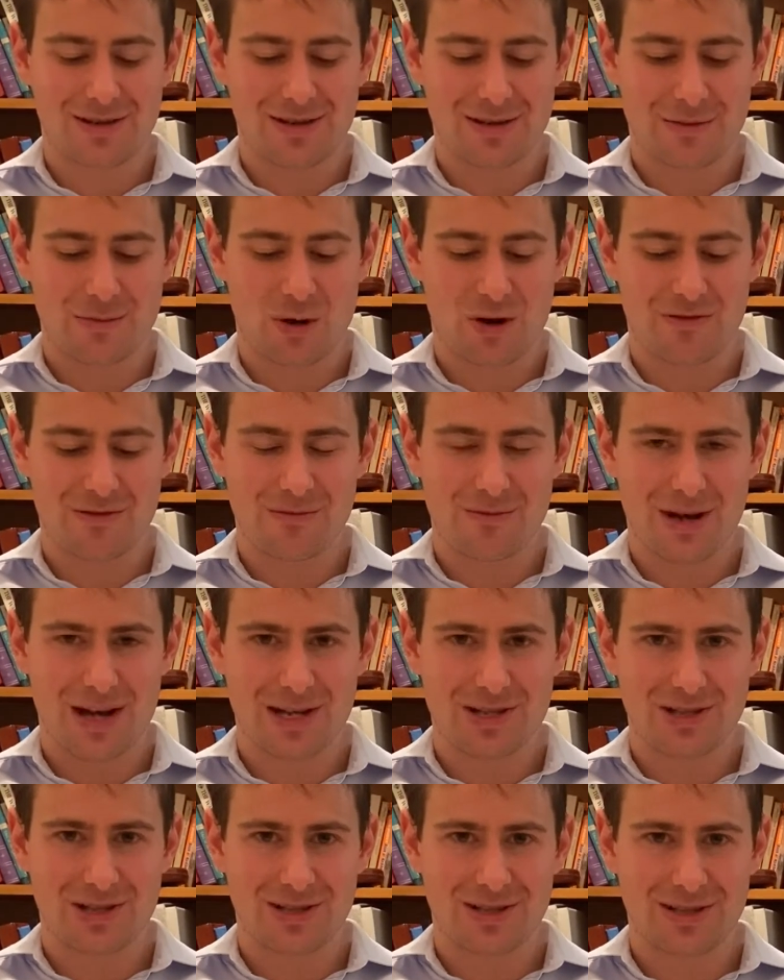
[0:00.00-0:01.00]
profit
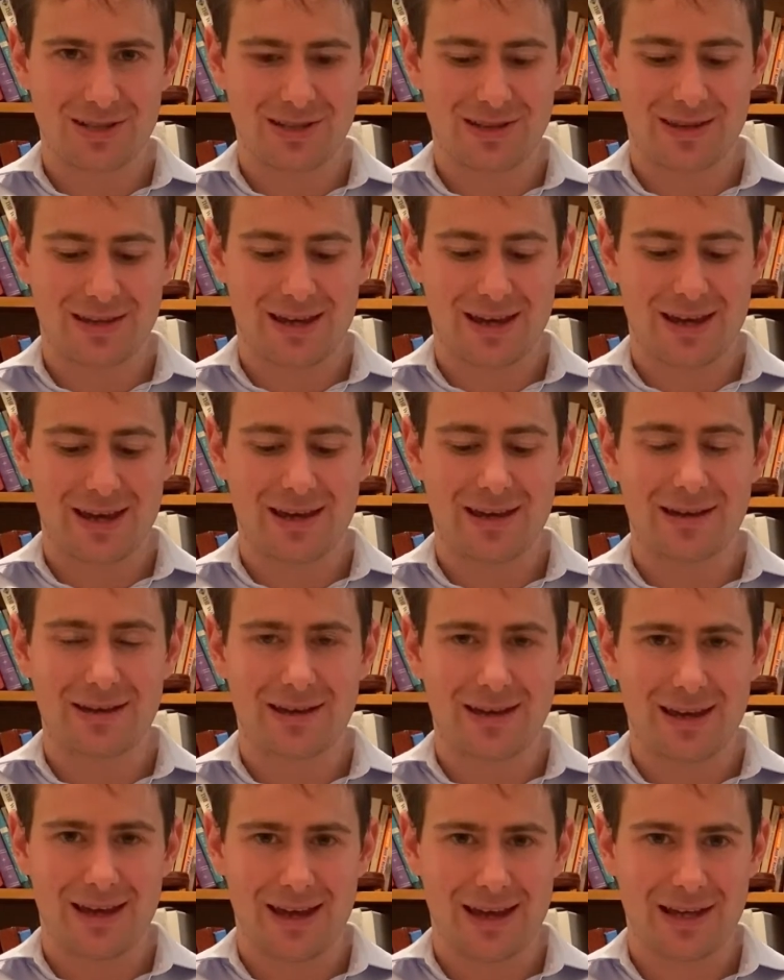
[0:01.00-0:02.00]
margin in their
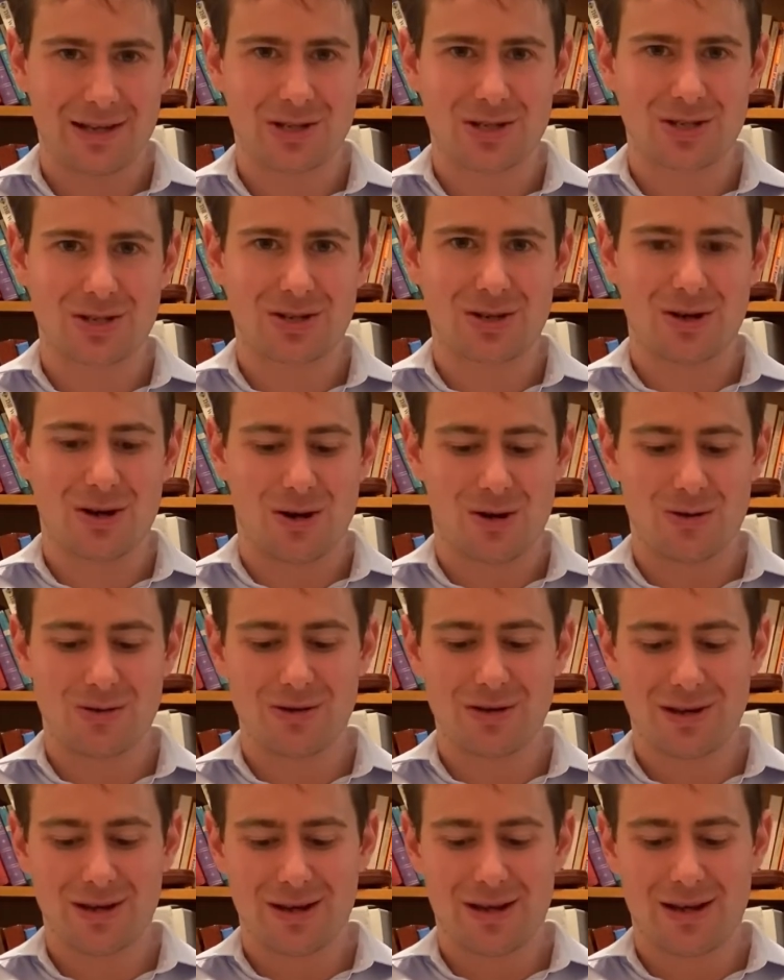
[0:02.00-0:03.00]
hedged gold,
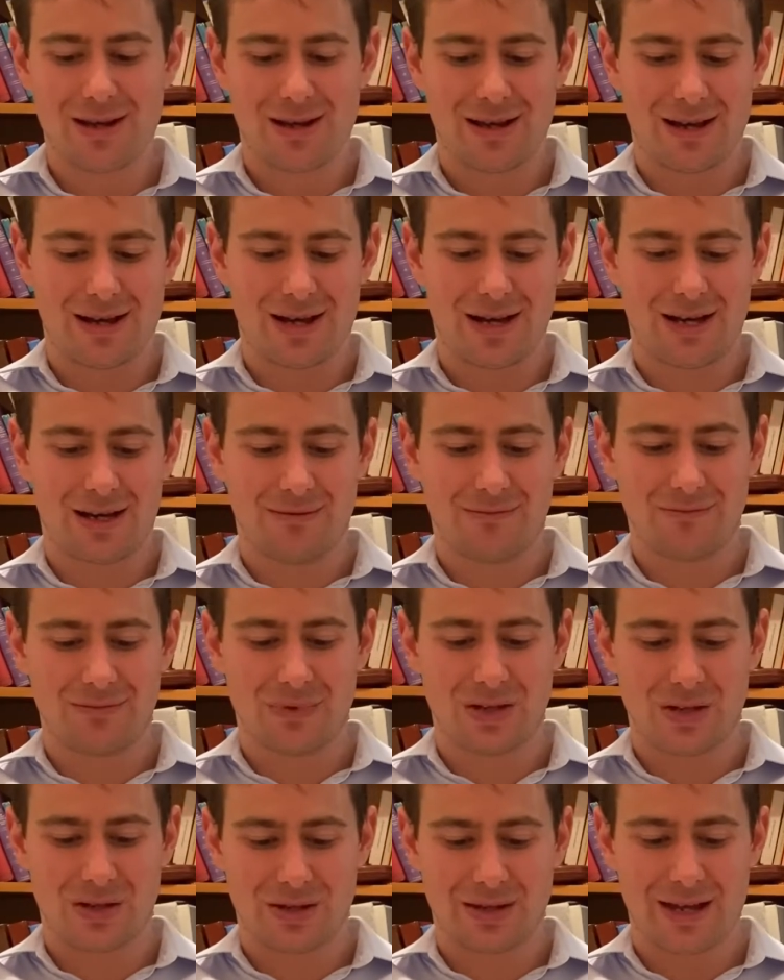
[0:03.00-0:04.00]

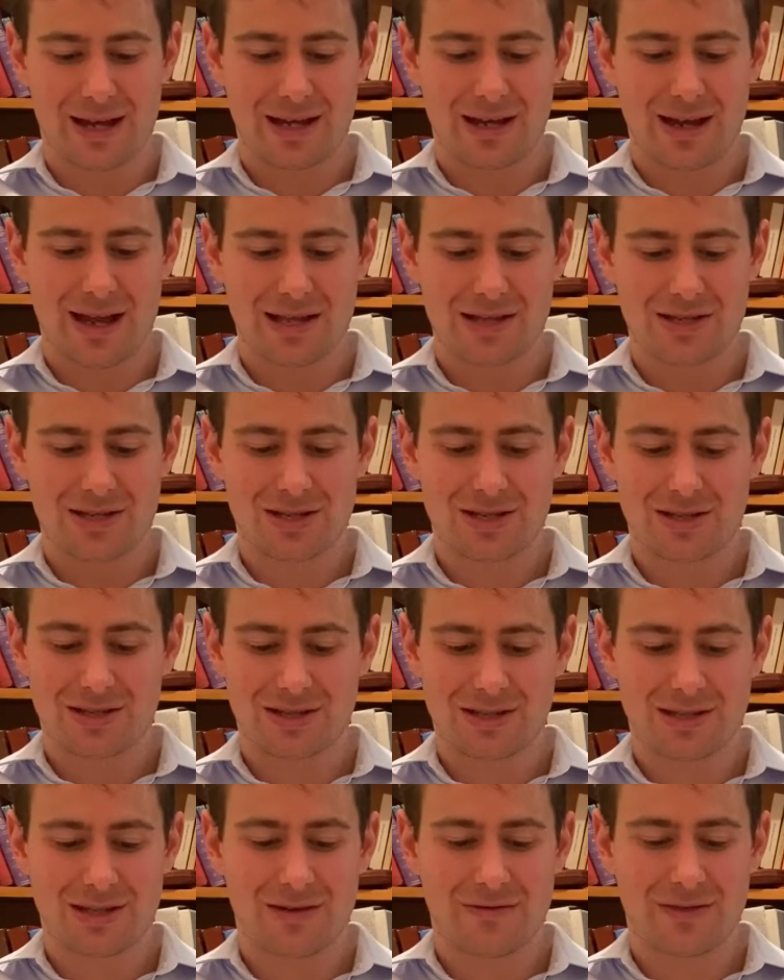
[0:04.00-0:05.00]
that adds
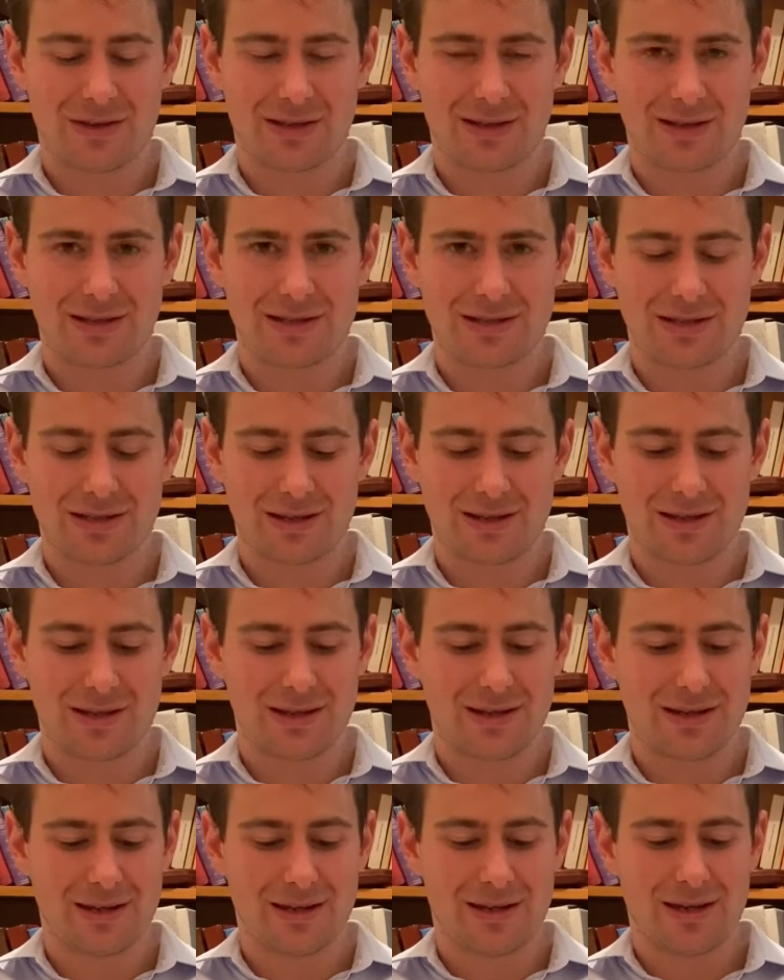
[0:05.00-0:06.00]
significantly to the,
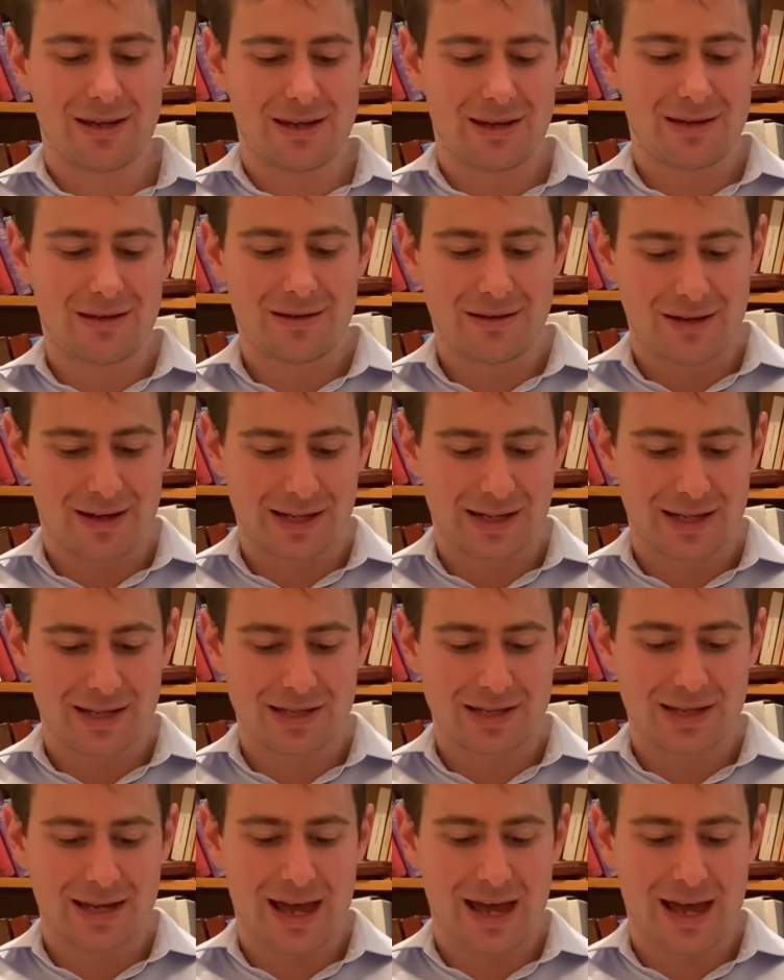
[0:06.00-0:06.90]
I guess,